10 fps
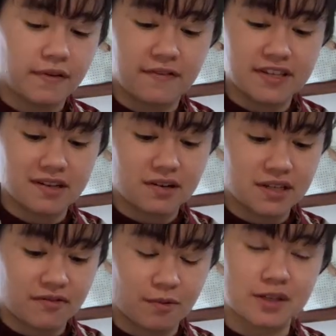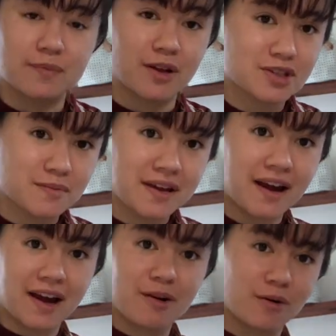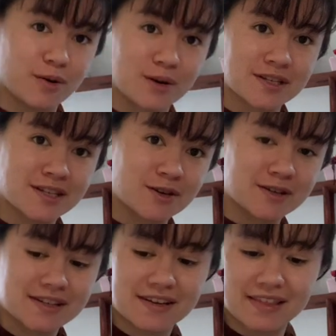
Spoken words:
Fisker's, if you want to sponsor me, I go through your scissors